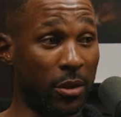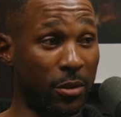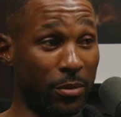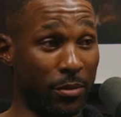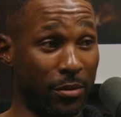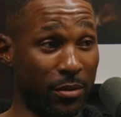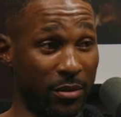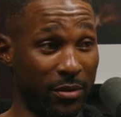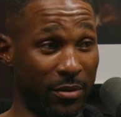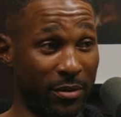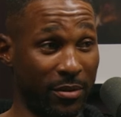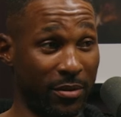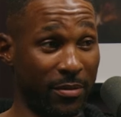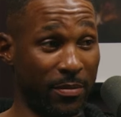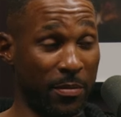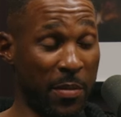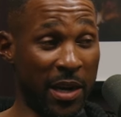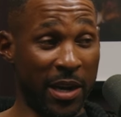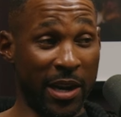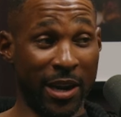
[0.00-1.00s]
coach.
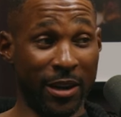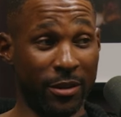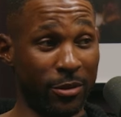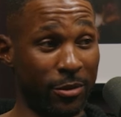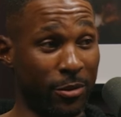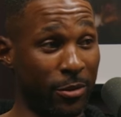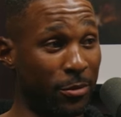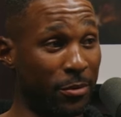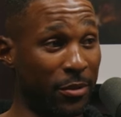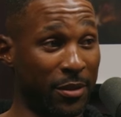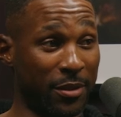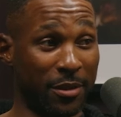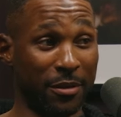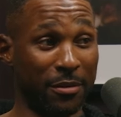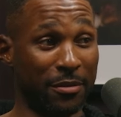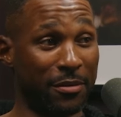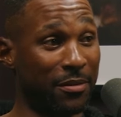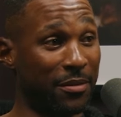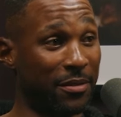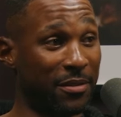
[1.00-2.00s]
Man, that dude was
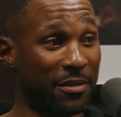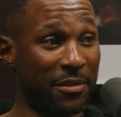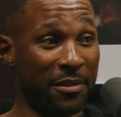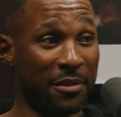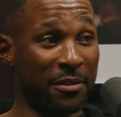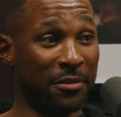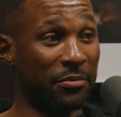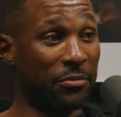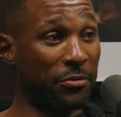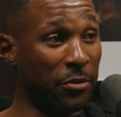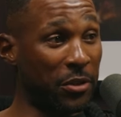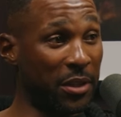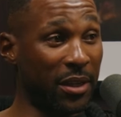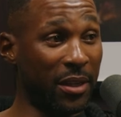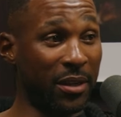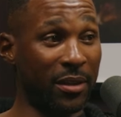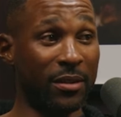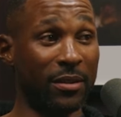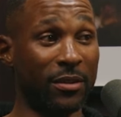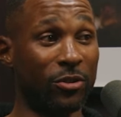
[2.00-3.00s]
a
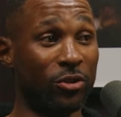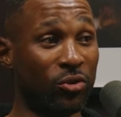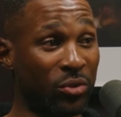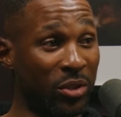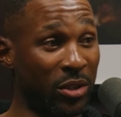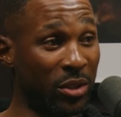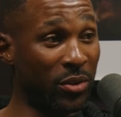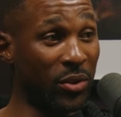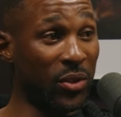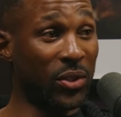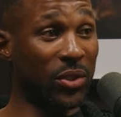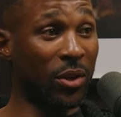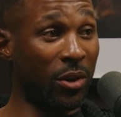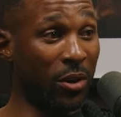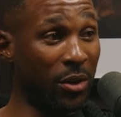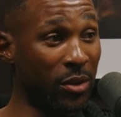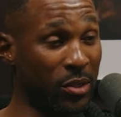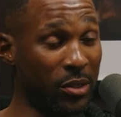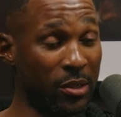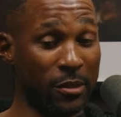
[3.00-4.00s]
freaking drill
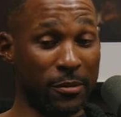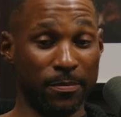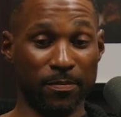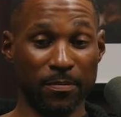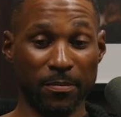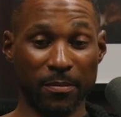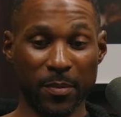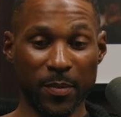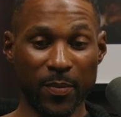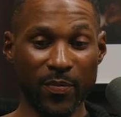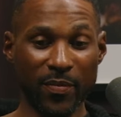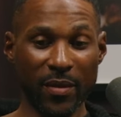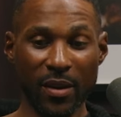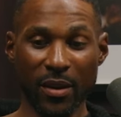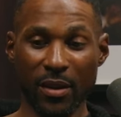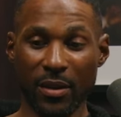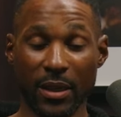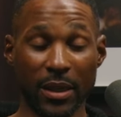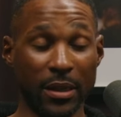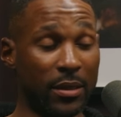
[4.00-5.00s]
sergeant.
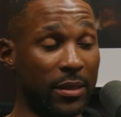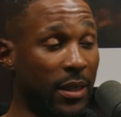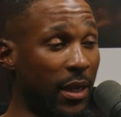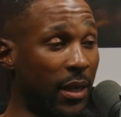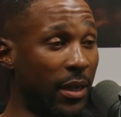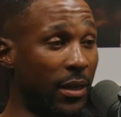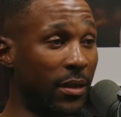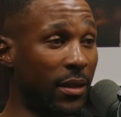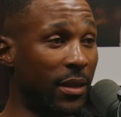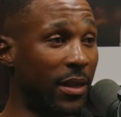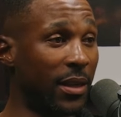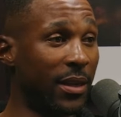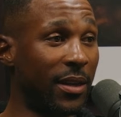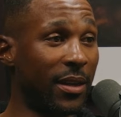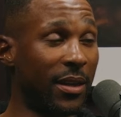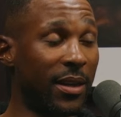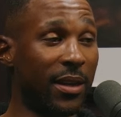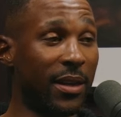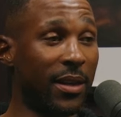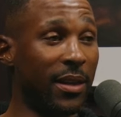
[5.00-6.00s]
Didn't take
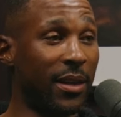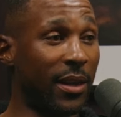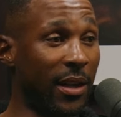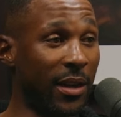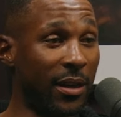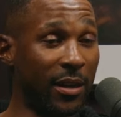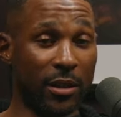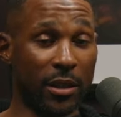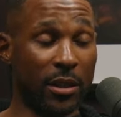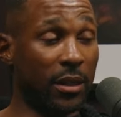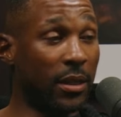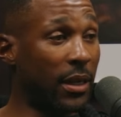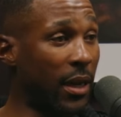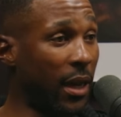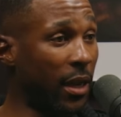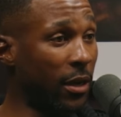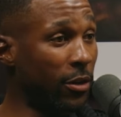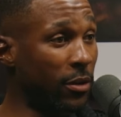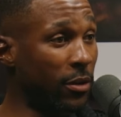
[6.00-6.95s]
any can I